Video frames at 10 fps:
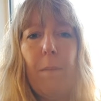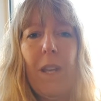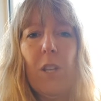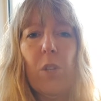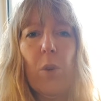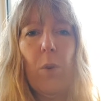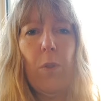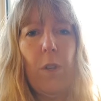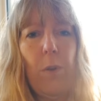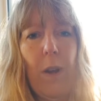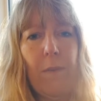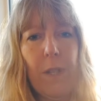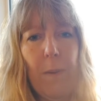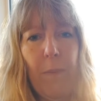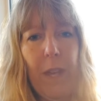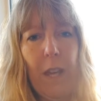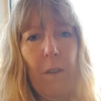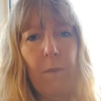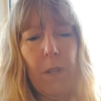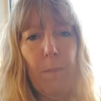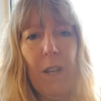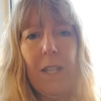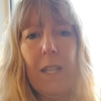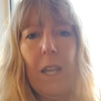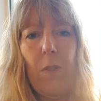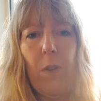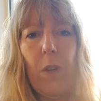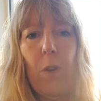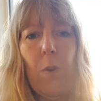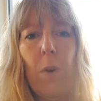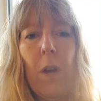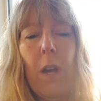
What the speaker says: make sure that you have something comfortable underneath you.